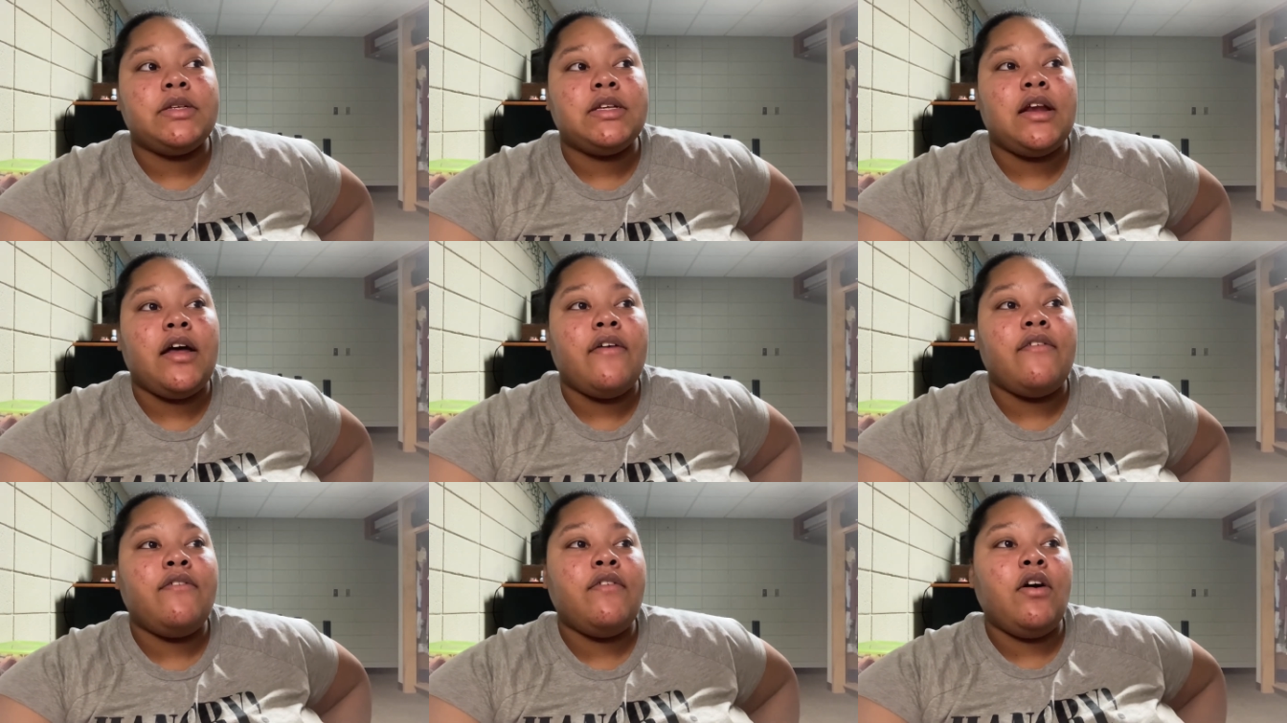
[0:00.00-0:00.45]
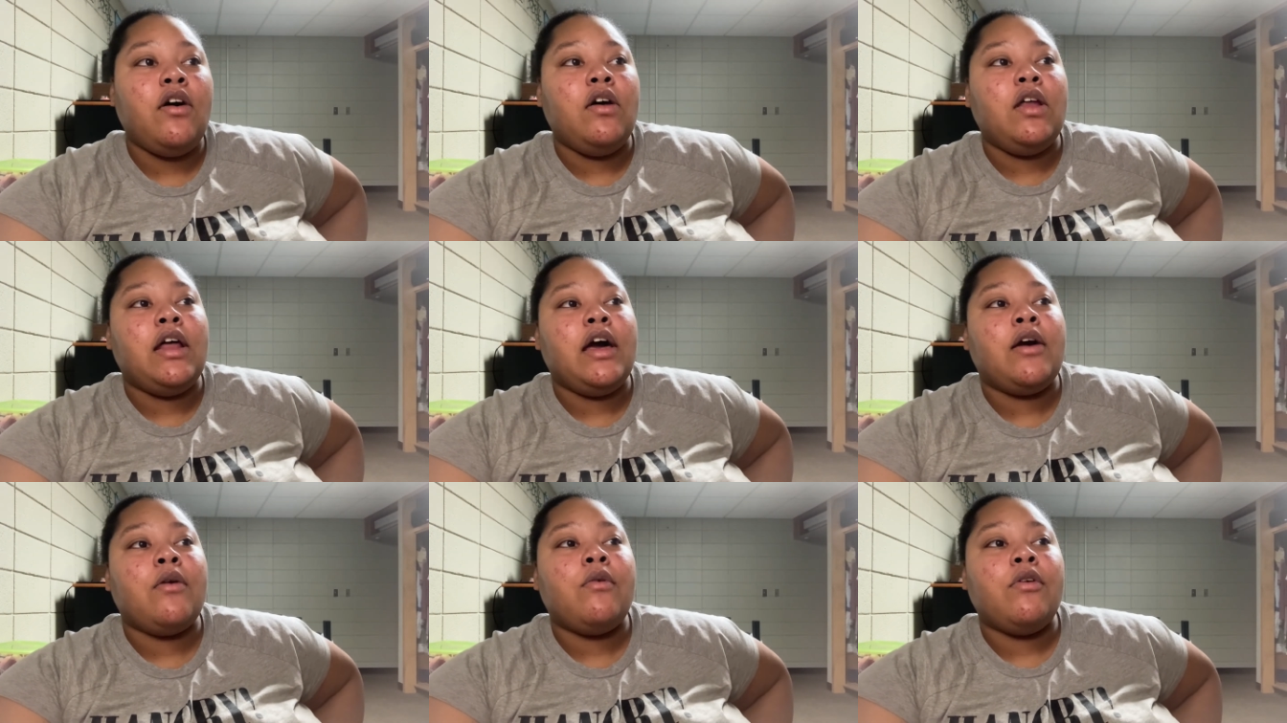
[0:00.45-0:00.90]
and I feel
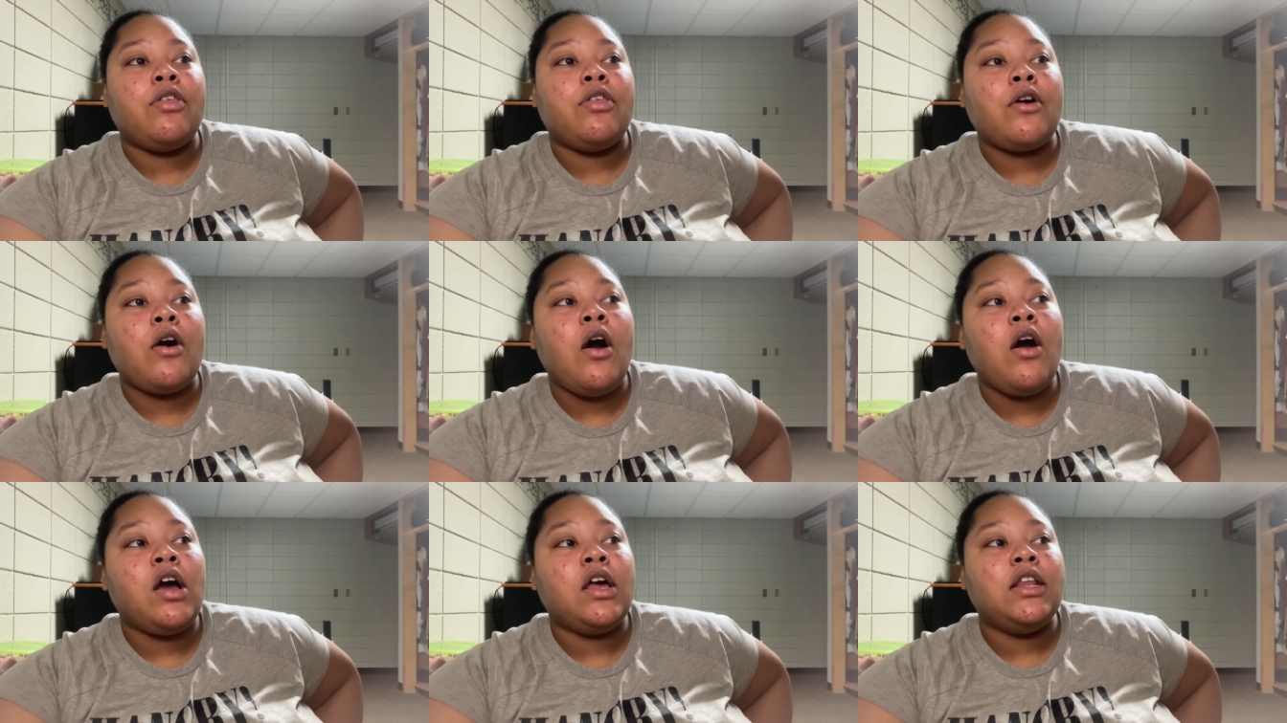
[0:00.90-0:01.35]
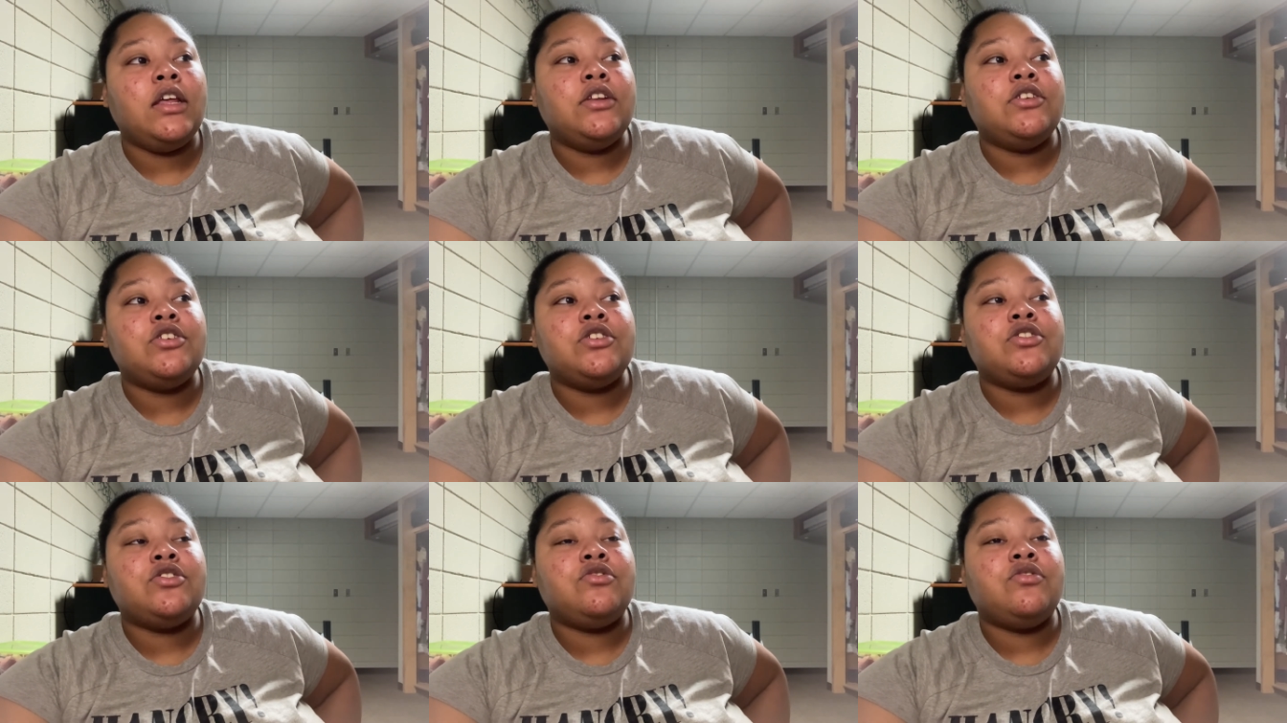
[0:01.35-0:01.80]
like with Carly
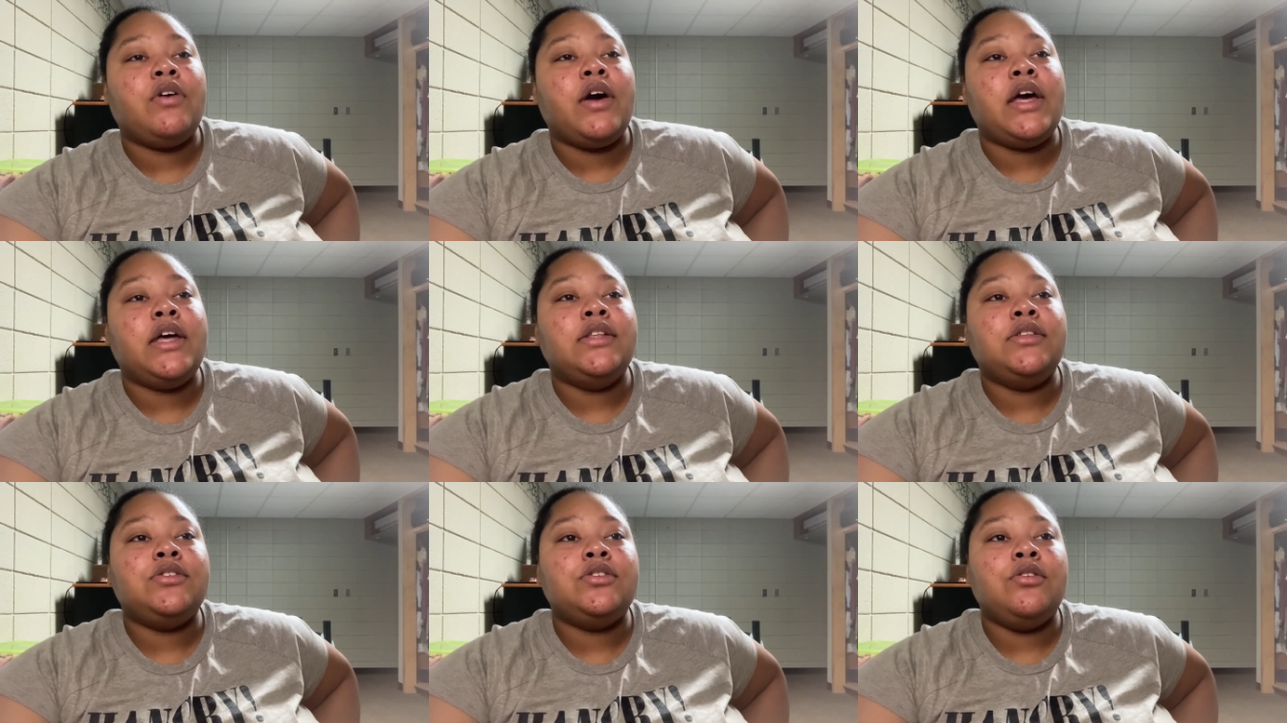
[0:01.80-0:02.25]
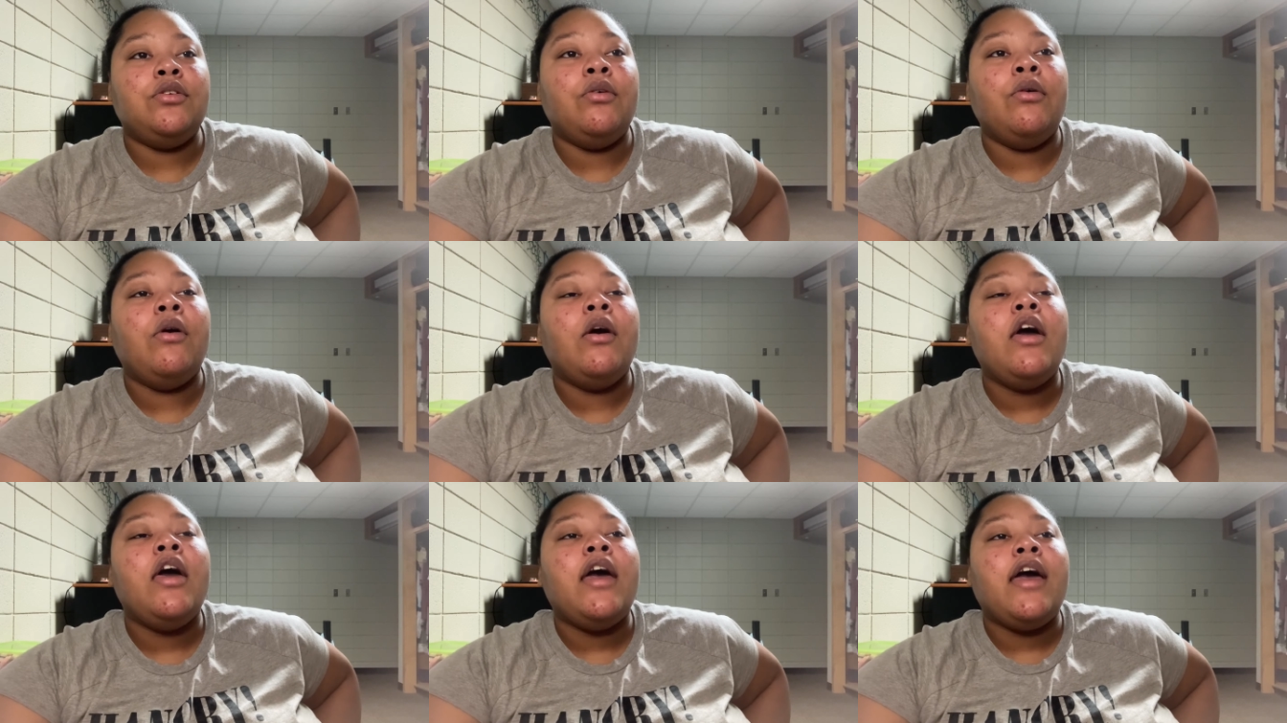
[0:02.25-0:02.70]
just trying to
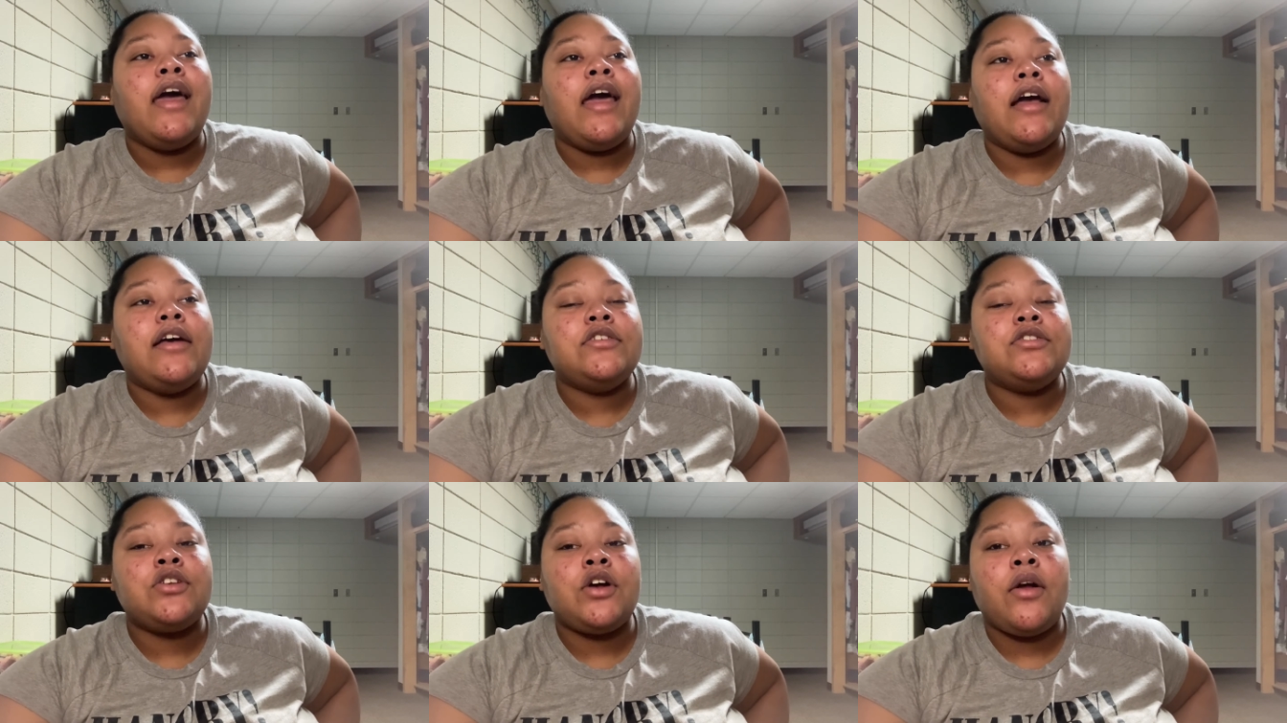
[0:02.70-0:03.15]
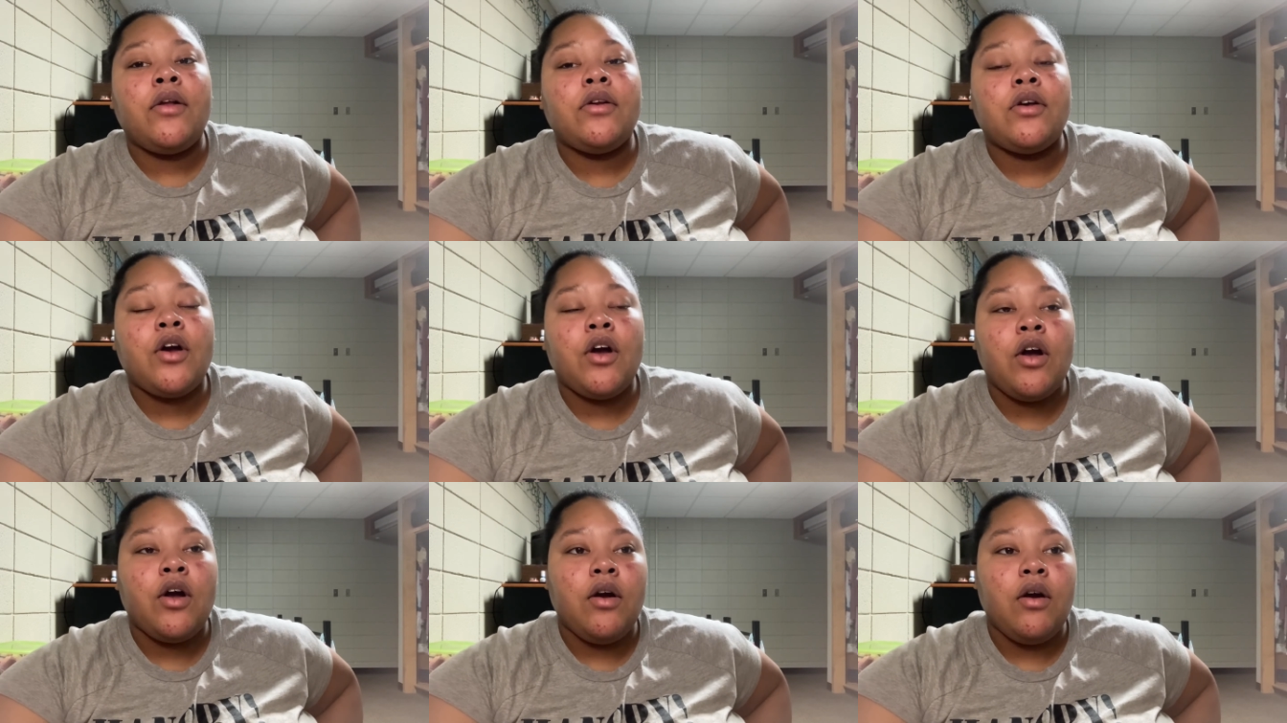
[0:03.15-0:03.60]
exert
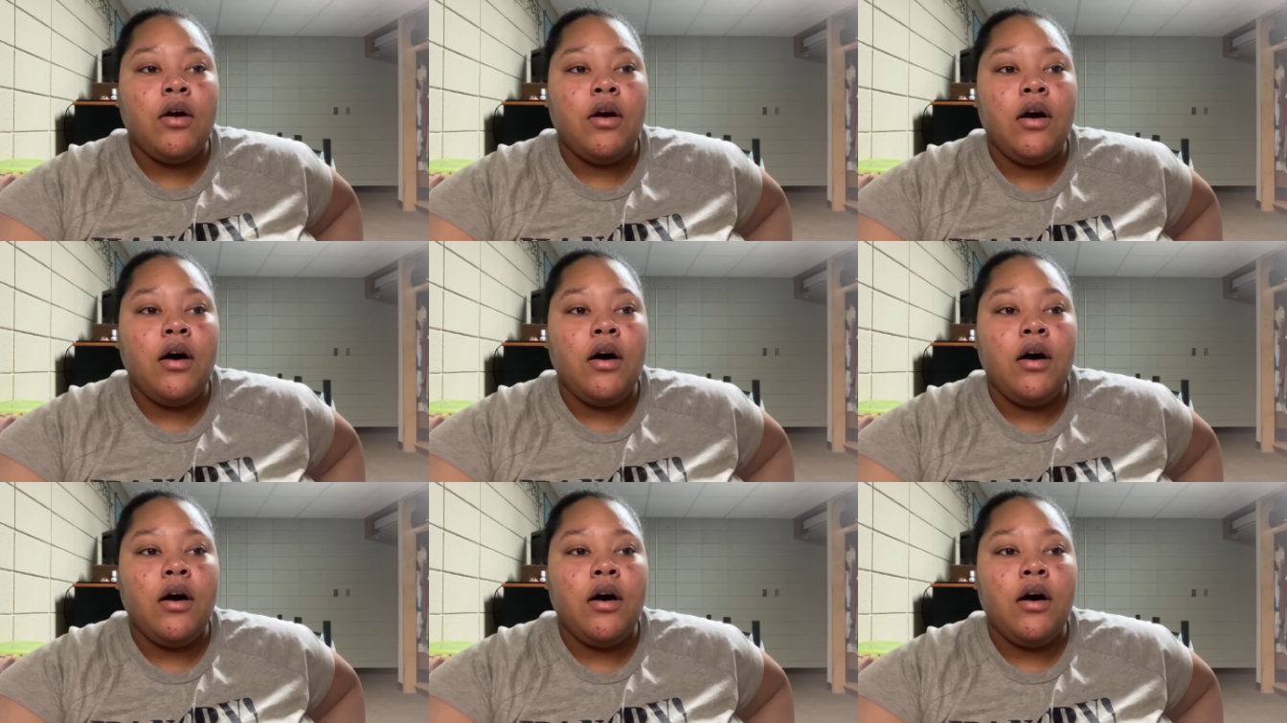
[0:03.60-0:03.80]
her,